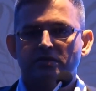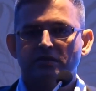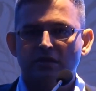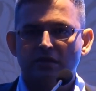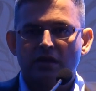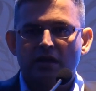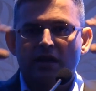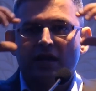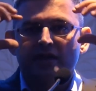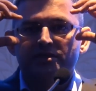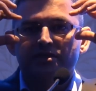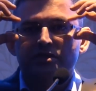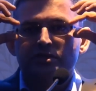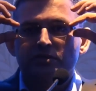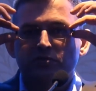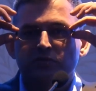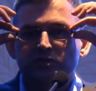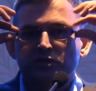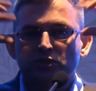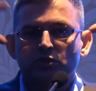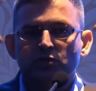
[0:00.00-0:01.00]
The glasses
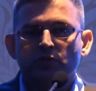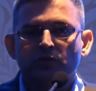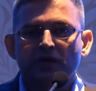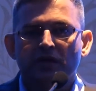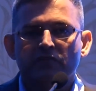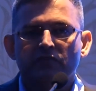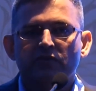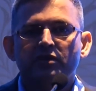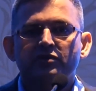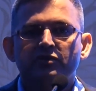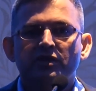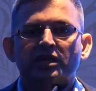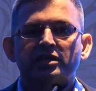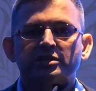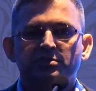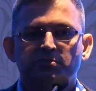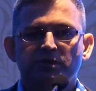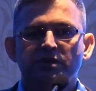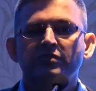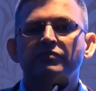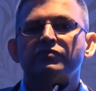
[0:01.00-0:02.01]
which you wear will
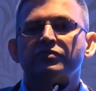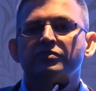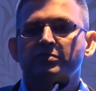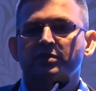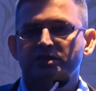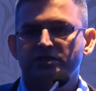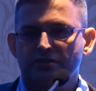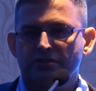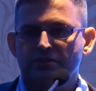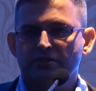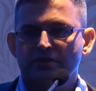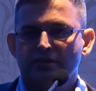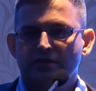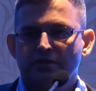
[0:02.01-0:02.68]
transmit information.